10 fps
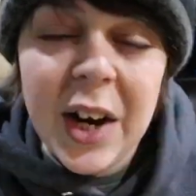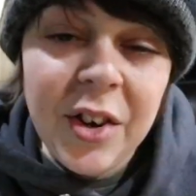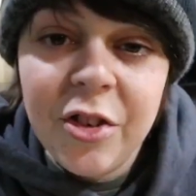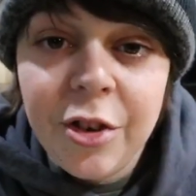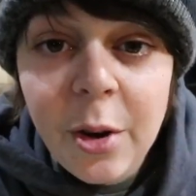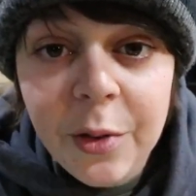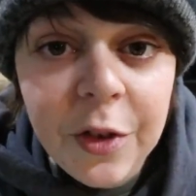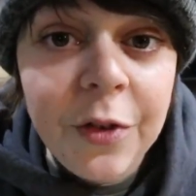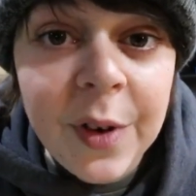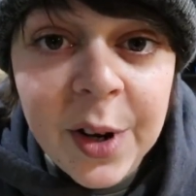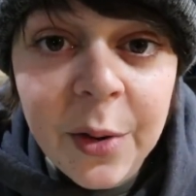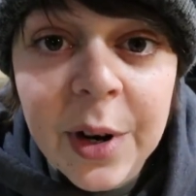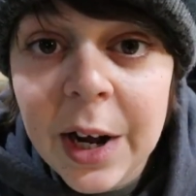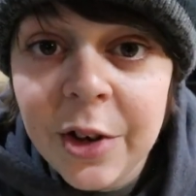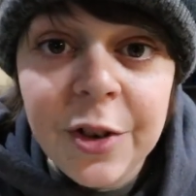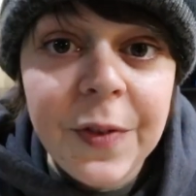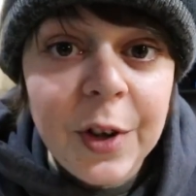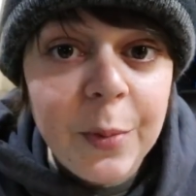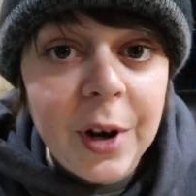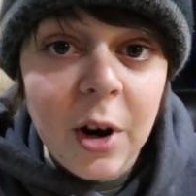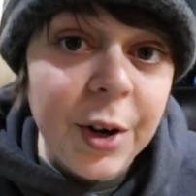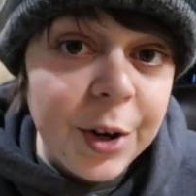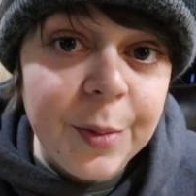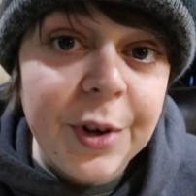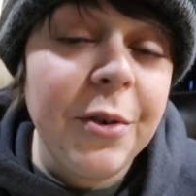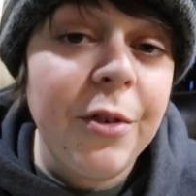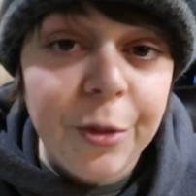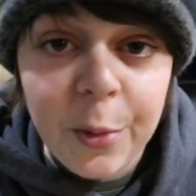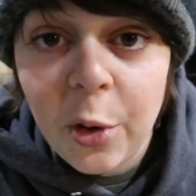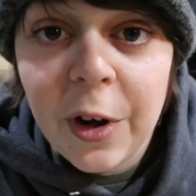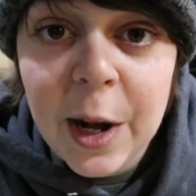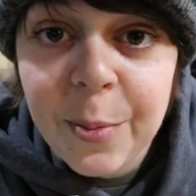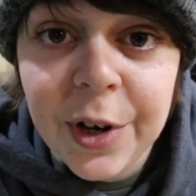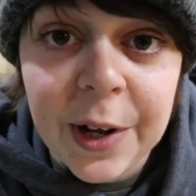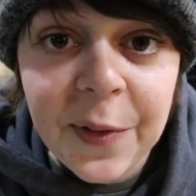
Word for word: And to start out this video, I actually think we are going to be doing some hole hopping.